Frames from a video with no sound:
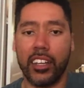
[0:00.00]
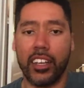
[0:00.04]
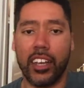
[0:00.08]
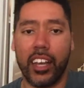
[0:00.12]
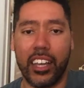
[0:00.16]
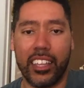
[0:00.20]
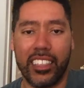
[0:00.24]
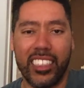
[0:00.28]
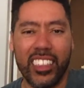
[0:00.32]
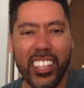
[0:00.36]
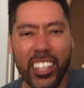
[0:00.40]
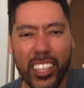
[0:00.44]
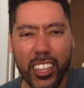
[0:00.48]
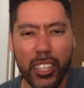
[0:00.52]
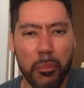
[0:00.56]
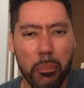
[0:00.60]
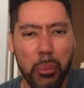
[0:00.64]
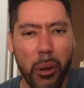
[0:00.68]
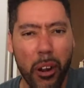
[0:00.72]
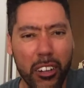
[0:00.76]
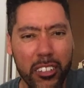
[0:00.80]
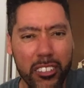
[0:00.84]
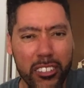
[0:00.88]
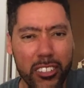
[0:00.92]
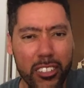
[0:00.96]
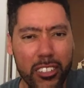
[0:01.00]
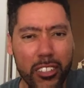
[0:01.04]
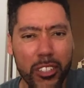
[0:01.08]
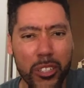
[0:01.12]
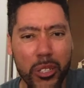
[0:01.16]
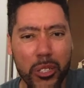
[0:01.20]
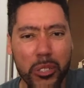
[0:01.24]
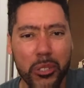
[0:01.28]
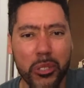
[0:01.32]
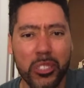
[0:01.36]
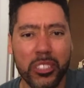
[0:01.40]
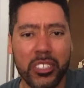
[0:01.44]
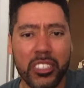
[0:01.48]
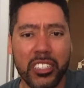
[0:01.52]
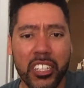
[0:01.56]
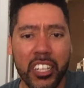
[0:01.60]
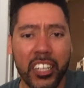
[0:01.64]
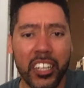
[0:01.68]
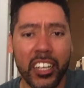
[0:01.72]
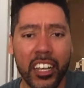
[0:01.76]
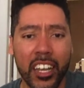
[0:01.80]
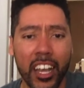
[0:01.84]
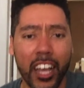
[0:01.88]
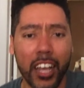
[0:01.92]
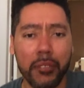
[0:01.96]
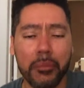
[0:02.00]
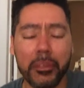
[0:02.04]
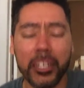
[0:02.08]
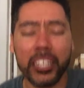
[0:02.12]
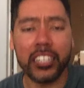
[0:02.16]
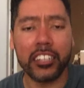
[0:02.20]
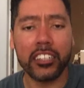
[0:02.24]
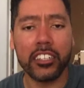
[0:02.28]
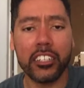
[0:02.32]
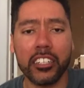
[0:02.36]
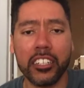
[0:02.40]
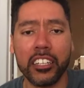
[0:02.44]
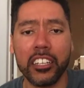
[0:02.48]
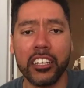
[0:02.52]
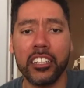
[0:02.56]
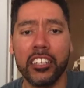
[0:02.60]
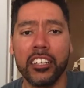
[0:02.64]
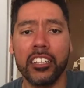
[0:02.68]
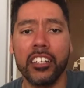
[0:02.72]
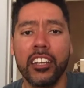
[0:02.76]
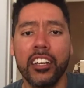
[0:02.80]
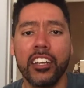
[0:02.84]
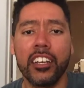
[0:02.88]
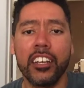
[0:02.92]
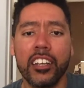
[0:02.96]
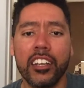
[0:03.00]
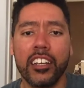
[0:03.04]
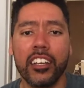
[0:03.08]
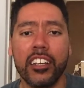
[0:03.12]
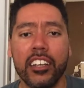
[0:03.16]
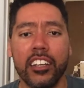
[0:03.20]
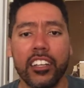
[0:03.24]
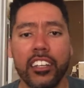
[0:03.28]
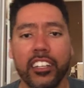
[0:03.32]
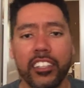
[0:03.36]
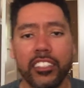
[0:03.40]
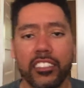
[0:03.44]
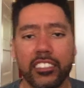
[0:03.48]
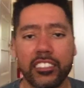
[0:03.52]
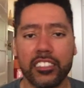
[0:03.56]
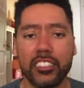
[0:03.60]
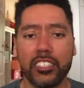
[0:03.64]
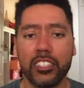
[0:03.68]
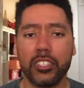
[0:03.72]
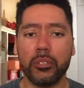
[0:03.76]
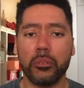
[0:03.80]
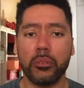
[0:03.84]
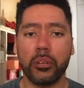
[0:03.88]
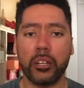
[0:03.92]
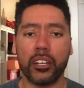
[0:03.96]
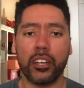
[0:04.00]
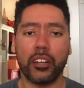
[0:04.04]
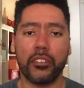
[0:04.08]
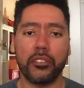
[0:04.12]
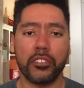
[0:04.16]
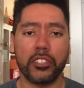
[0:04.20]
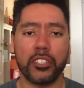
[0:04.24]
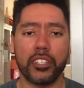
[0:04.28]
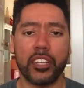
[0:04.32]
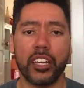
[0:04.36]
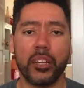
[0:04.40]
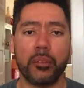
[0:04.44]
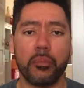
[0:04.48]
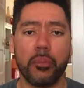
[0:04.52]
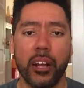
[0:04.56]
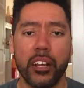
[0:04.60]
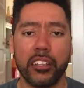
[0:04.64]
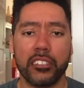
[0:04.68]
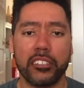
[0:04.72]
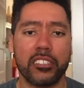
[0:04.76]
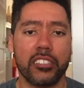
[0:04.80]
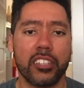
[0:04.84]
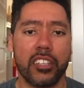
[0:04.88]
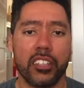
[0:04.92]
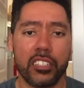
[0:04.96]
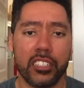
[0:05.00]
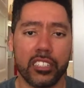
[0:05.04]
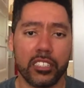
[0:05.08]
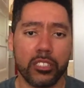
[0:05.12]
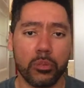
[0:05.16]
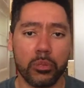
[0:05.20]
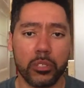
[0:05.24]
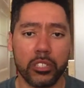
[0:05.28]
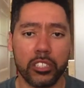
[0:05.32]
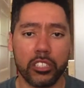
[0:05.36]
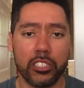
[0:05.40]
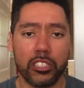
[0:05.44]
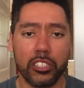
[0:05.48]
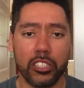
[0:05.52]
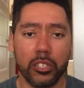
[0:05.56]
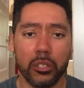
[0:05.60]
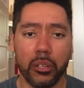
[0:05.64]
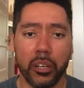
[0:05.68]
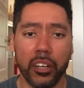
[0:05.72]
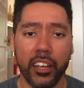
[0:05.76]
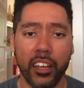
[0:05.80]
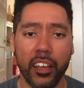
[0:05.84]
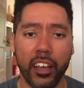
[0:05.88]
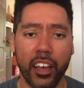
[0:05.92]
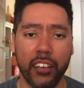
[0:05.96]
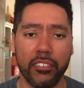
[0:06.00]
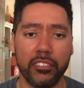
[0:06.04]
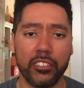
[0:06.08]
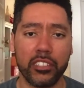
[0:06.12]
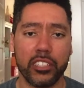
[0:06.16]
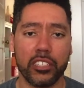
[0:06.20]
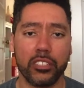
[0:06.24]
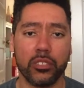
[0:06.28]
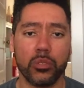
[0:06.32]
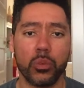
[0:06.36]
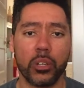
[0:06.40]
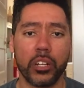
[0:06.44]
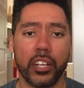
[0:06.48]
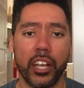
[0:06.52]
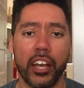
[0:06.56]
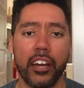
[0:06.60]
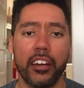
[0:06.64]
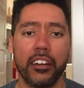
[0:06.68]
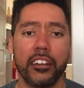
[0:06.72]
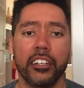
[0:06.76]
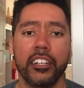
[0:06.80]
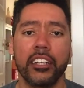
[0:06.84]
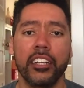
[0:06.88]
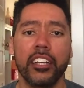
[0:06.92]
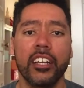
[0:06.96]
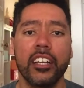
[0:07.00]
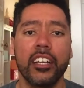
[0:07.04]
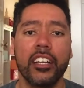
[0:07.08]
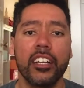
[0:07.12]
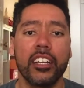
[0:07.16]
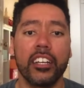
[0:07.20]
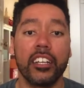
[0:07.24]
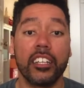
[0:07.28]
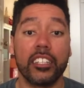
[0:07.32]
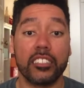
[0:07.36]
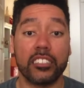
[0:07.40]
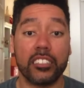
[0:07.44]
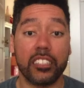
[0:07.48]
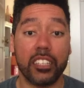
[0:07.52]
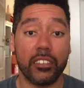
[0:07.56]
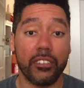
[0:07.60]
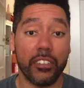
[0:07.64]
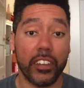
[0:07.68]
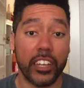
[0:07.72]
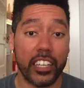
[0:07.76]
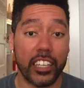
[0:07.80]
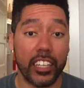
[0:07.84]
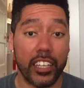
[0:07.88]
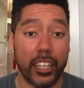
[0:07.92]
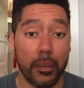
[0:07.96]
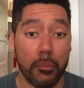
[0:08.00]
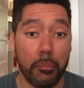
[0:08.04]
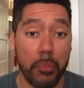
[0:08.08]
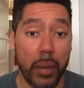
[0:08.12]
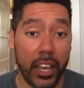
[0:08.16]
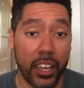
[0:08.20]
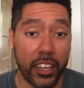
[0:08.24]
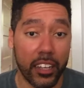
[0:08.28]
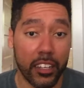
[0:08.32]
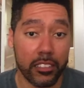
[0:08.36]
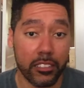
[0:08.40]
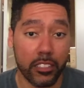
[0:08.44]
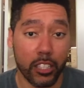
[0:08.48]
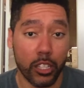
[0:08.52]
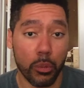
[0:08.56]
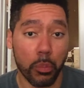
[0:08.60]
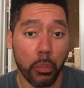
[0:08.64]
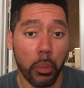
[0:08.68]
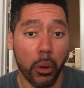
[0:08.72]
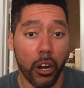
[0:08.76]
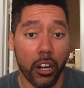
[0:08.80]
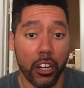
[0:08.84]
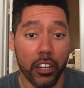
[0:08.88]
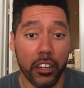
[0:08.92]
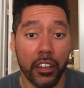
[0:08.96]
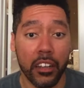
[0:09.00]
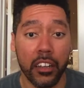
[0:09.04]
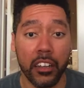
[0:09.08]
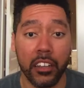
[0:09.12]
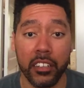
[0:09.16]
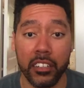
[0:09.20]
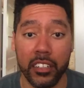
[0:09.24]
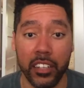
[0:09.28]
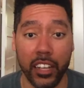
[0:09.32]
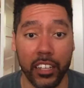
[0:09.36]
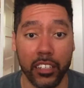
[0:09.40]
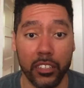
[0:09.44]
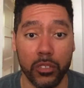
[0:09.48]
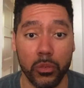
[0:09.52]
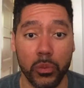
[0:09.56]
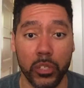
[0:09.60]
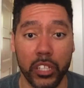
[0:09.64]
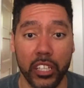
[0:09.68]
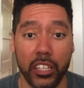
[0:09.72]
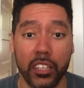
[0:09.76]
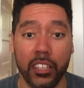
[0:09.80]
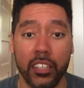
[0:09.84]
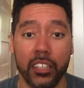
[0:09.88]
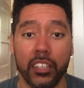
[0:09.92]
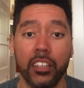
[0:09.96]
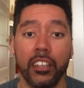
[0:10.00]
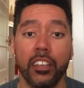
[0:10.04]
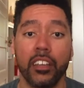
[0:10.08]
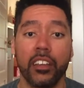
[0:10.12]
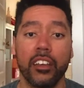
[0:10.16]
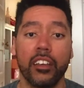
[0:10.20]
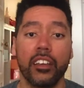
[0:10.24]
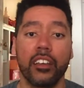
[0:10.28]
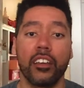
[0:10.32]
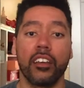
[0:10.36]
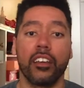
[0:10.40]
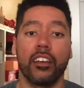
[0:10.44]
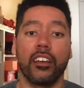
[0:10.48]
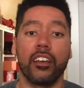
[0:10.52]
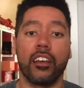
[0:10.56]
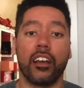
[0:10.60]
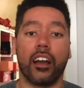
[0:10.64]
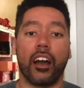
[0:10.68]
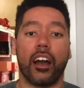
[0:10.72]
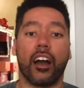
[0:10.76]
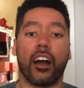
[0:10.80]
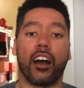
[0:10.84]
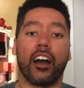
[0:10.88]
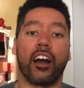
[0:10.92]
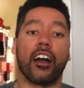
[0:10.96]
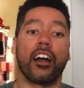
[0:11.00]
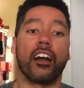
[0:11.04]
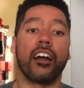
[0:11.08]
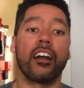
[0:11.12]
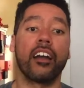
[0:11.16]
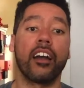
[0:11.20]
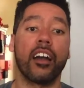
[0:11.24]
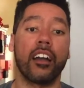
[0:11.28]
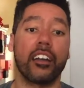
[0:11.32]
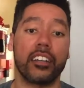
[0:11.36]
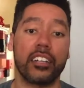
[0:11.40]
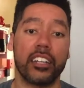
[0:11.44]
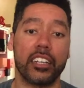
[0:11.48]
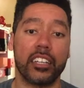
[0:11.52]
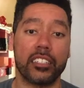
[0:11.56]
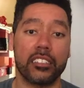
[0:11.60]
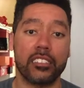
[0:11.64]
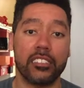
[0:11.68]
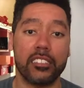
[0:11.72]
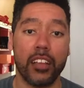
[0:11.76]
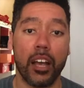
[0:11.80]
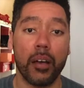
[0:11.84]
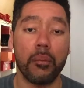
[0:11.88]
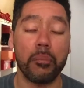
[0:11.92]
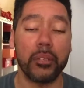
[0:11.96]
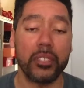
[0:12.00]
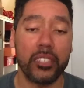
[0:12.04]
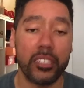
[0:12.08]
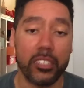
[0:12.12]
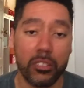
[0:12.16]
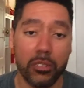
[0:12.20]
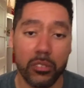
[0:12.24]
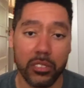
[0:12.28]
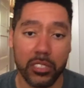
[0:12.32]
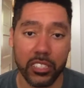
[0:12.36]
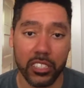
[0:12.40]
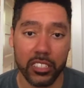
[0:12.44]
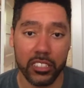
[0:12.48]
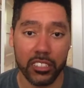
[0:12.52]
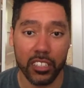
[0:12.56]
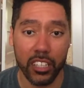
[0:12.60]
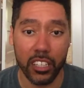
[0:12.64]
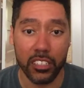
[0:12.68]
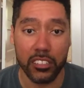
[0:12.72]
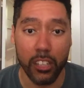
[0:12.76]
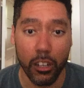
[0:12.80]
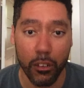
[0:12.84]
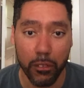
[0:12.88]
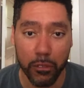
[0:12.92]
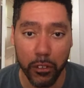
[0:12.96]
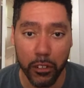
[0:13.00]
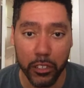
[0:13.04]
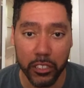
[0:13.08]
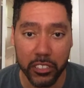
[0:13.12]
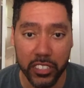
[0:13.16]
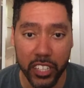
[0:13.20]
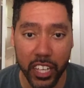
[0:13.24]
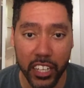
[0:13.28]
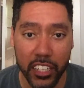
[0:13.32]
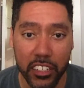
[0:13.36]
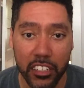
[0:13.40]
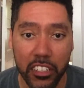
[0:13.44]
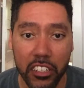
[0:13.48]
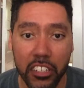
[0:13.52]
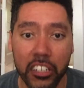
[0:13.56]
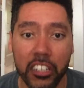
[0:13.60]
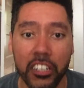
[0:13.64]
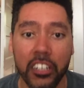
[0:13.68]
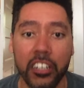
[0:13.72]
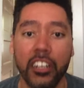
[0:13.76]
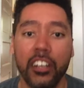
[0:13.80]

I think the parks are closed. I might look and see what Governor Kate Brown's telling us what to do after this workout and see if I could get back out to the park next week. I'm going to hit stop on this one since that's our first cycle.